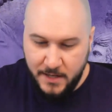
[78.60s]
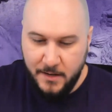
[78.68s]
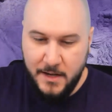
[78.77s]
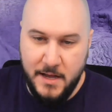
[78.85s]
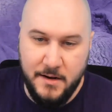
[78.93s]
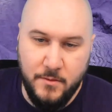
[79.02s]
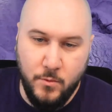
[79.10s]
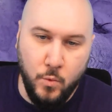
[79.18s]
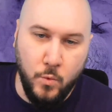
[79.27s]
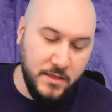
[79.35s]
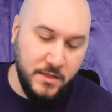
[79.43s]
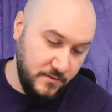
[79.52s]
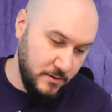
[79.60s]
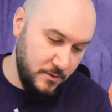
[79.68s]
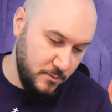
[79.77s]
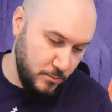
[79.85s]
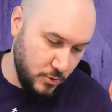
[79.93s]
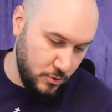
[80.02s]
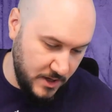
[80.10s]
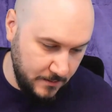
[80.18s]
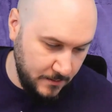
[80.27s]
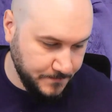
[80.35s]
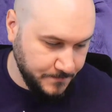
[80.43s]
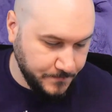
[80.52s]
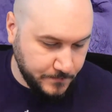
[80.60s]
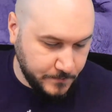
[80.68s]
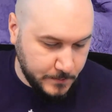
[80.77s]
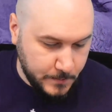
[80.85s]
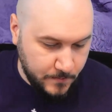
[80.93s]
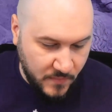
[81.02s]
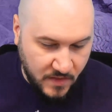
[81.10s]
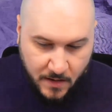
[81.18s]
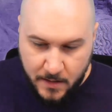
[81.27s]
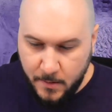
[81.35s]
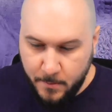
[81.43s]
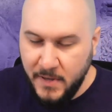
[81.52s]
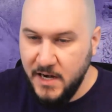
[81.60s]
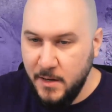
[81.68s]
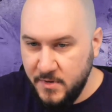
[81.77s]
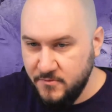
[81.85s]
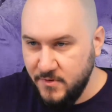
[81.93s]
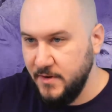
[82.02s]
and a wonderful good morning. My name is Rafael